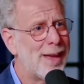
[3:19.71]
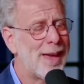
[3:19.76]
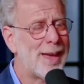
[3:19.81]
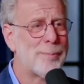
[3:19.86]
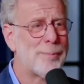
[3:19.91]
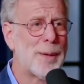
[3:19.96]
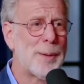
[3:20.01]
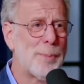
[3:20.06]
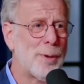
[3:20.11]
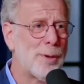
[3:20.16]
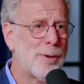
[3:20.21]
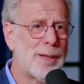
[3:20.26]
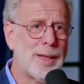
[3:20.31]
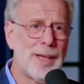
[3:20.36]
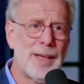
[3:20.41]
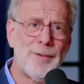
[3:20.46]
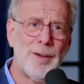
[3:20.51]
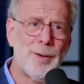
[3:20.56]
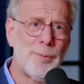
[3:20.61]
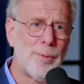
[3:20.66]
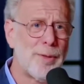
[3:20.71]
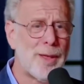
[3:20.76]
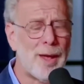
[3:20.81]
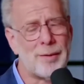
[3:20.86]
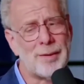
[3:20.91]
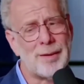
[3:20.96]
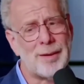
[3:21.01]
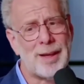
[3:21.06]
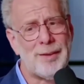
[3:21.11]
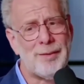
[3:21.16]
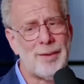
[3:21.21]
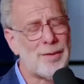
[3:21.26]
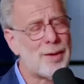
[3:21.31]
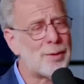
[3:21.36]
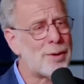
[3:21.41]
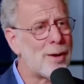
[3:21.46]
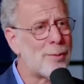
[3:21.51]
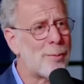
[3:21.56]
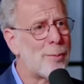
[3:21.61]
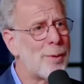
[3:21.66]
And people, even if
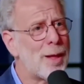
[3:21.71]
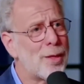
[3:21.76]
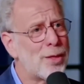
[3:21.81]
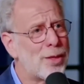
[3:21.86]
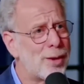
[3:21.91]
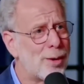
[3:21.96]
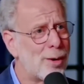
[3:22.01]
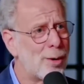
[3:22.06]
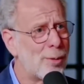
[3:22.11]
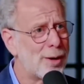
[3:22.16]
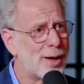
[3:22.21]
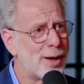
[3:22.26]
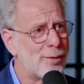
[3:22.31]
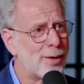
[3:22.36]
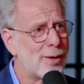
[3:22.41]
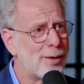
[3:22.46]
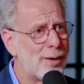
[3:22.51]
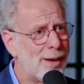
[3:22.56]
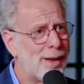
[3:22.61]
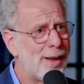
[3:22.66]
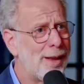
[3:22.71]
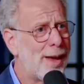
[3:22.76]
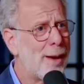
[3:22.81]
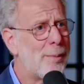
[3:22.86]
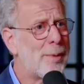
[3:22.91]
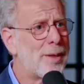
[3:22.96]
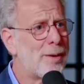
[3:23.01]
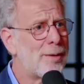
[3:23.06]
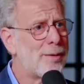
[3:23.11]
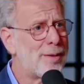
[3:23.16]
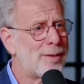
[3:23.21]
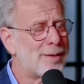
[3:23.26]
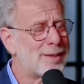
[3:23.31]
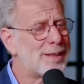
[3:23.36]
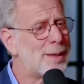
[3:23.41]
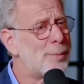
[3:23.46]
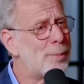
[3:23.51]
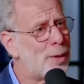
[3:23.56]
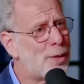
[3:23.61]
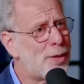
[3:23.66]
they're not wealthy or whatever, there are
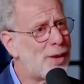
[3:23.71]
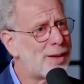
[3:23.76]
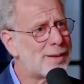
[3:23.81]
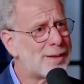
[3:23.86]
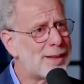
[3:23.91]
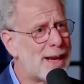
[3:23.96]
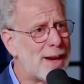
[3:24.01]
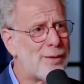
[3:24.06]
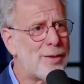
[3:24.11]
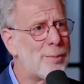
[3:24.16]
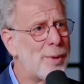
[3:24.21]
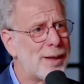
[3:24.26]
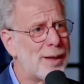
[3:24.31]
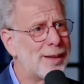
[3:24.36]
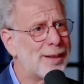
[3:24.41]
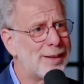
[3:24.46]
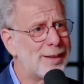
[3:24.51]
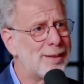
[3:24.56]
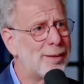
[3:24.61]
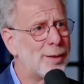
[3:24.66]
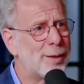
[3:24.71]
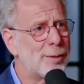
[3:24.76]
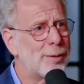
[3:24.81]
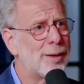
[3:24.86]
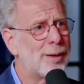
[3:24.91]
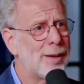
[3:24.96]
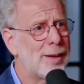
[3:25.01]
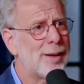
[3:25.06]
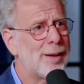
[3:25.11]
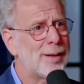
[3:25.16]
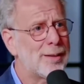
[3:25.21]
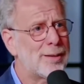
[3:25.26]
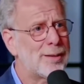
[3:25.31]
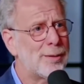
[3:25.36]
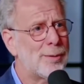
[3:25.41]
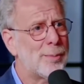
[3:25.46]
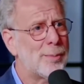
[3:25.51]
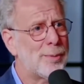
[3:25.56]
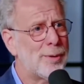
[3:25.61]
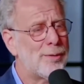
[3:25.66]
simple things that everybody can do
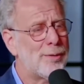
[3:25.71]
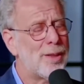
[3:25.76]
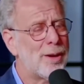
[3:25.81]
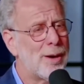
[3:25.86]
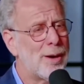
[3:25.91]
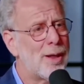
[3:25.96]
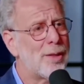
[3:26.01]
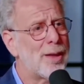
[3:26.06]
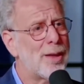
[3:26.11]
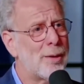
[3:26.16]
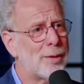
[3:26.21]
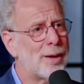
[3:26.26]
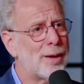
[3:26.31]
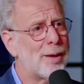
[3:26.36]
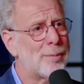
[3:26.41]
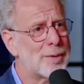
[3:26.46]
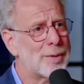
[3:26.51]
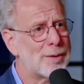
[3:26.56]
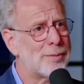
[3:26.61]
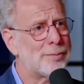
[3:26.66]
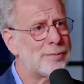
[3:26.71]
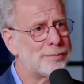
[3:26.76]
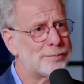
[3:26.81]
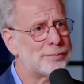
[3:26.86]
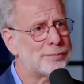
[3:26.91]
to improve their health outcomes.